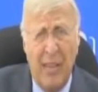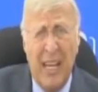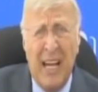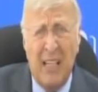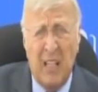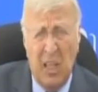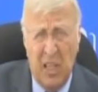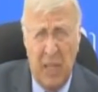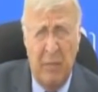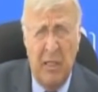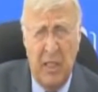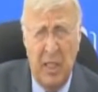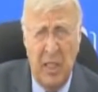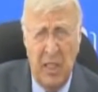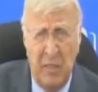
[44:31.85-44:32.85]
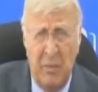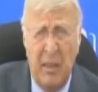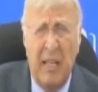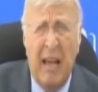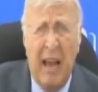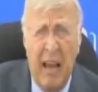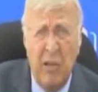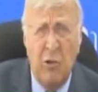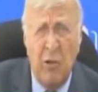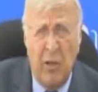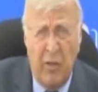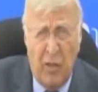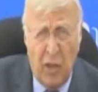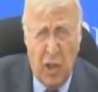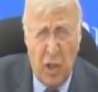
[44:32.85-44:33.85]
the anti-Semitism and the
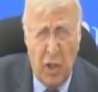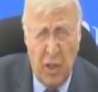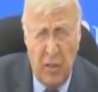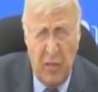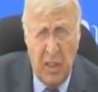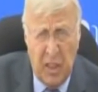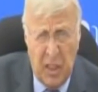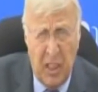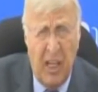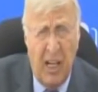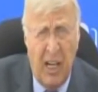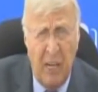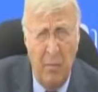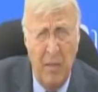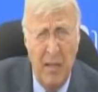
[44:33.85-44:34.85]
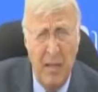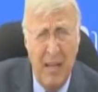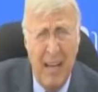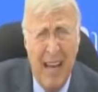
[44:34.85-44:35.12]
hatred of the church of his time